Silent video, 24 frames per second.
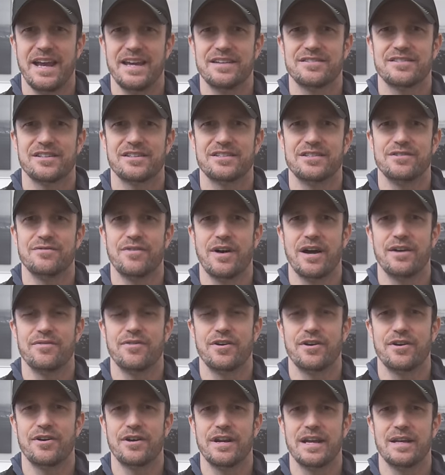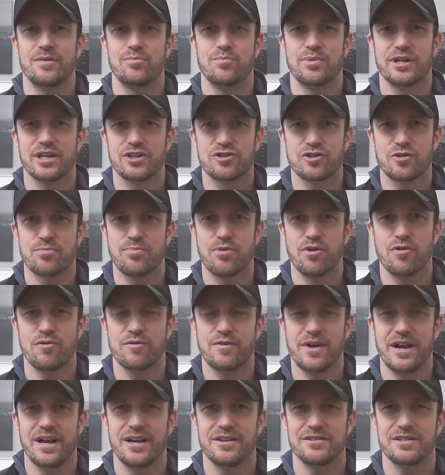A6500 in picture
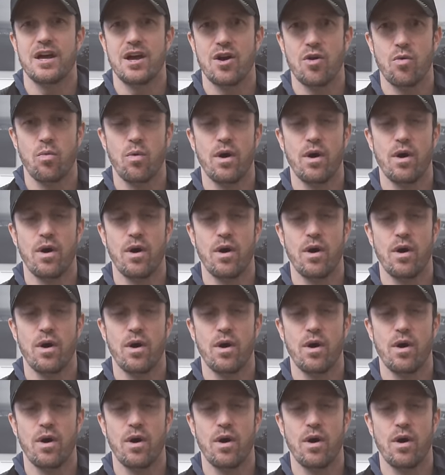profiles,